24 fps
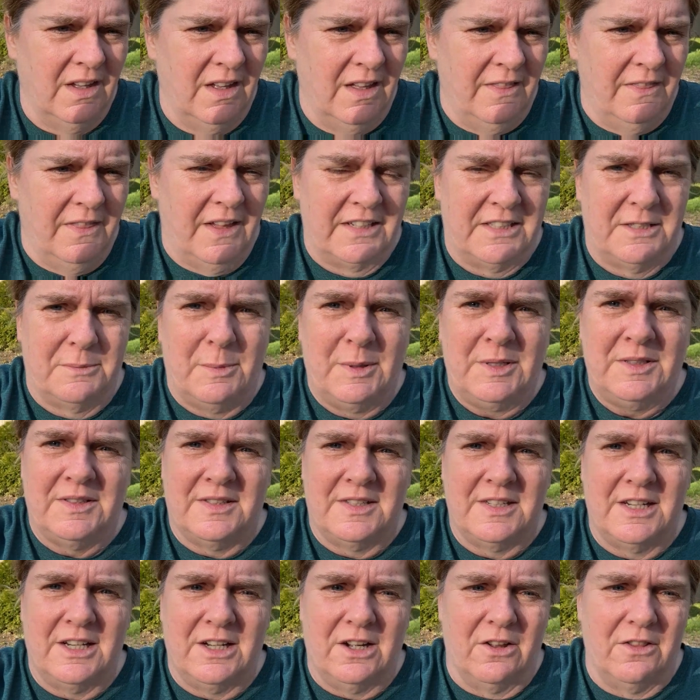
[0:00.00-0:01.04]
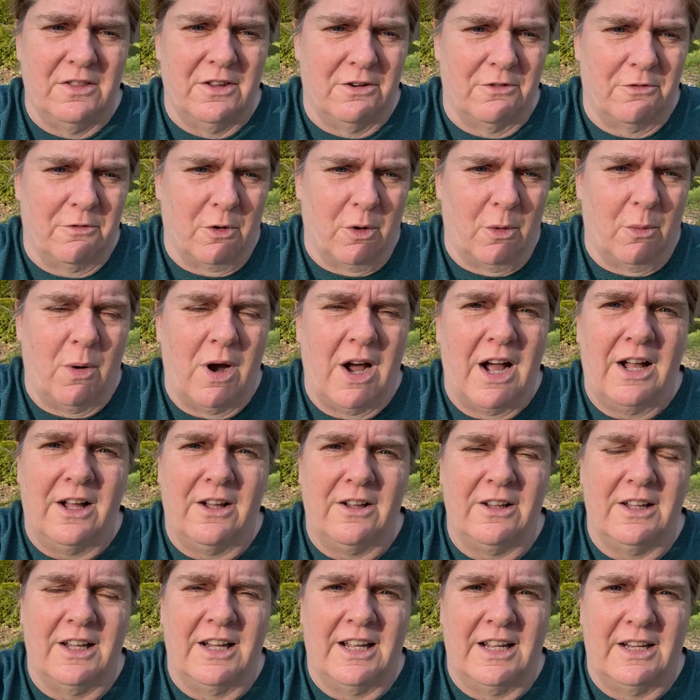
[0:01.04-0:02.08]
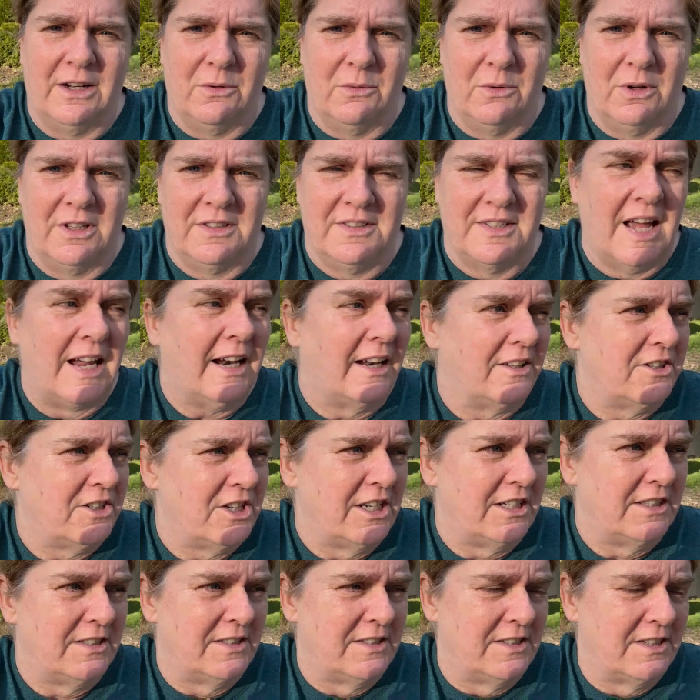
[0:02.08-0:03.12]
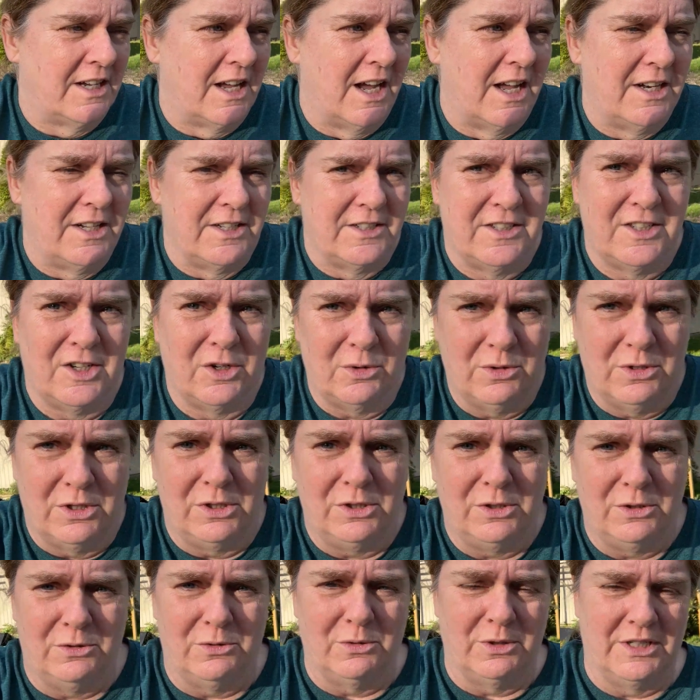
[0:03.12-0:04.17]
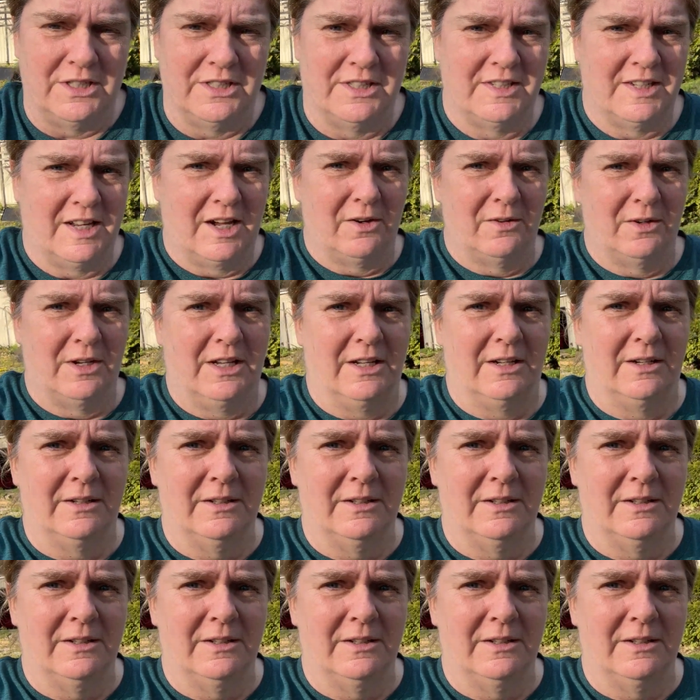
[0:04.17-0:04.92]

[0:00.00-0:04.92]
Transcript: that's been sitting on there for a while, and it's had a chance to kind of soak the nutrients down in.